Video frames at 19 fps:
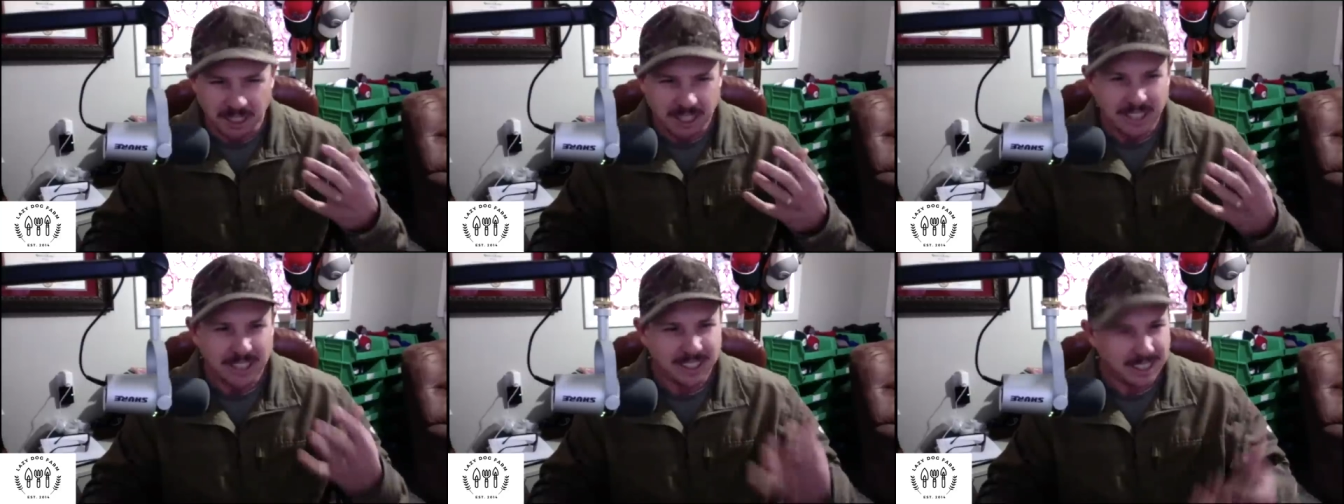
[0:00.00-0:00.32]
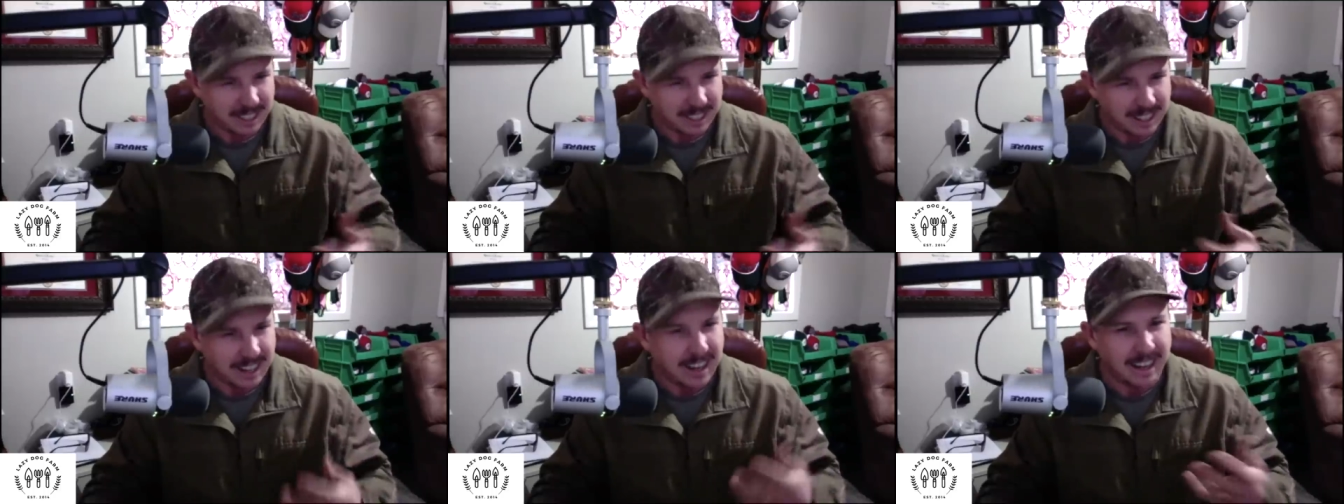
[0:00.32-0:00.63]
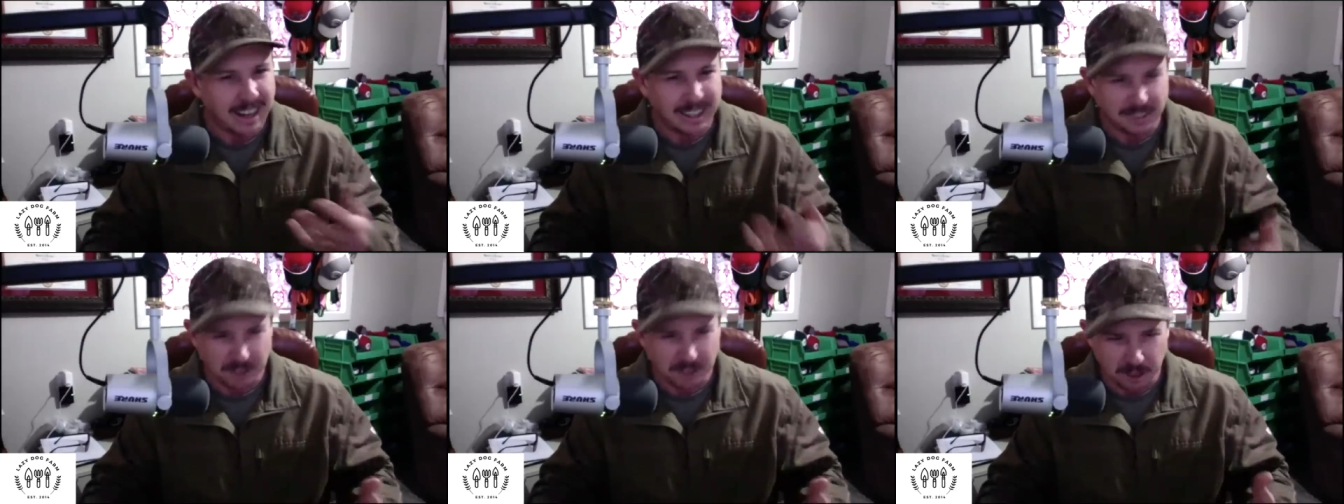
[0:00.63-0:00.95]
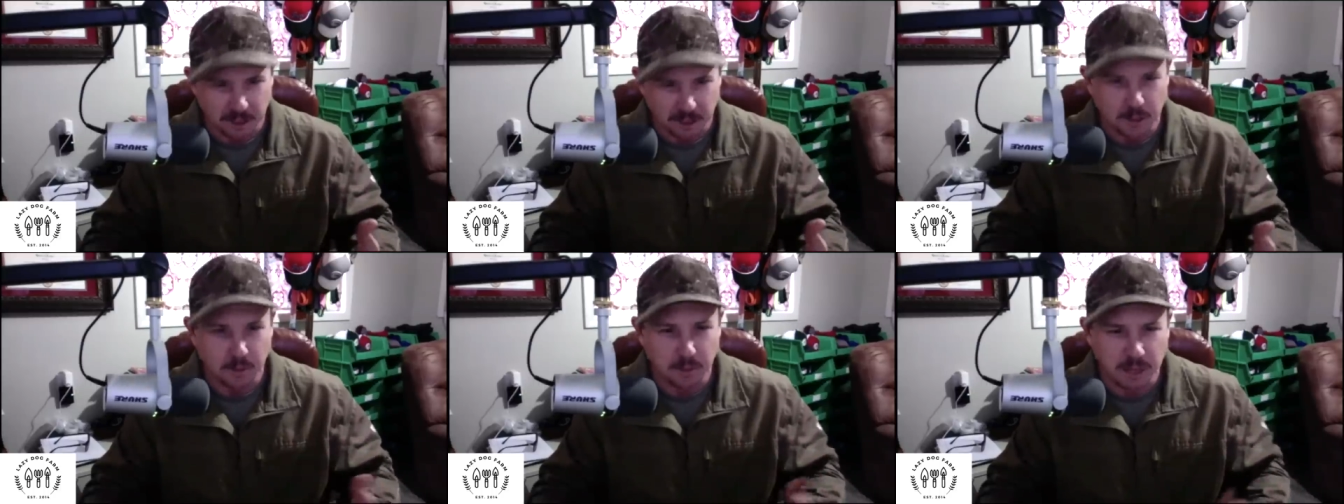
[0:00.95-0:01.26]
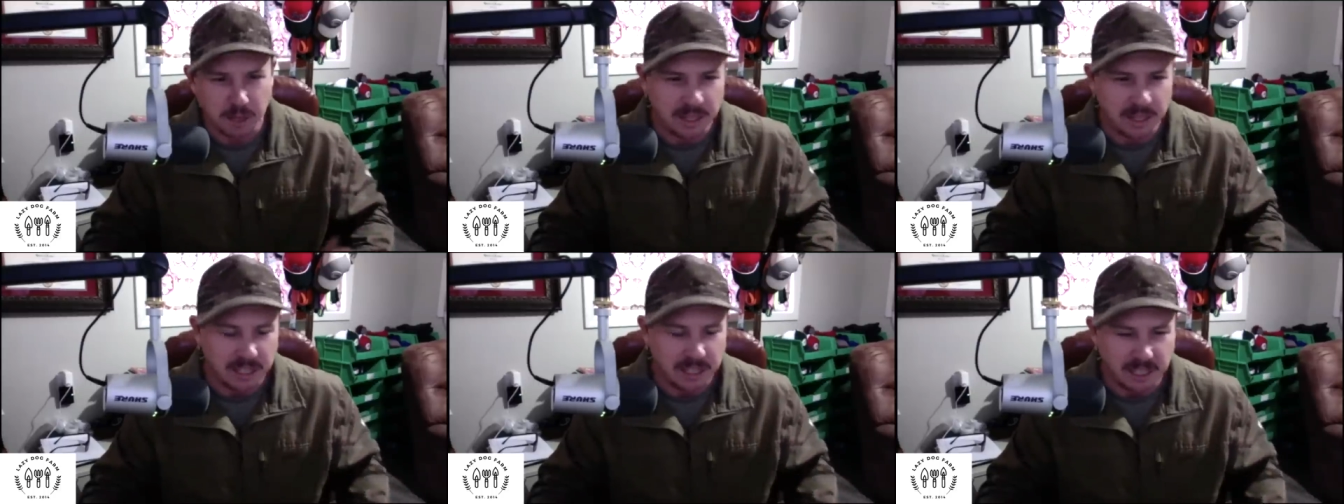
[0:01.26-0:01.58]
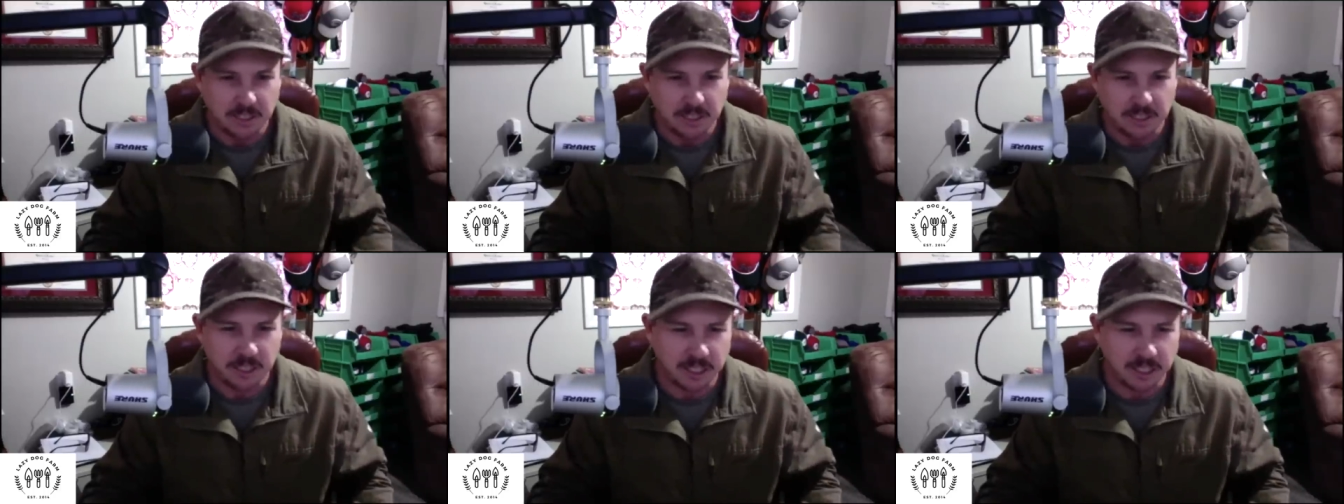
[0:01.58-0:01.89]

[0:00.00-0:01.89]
declines a little bit each year.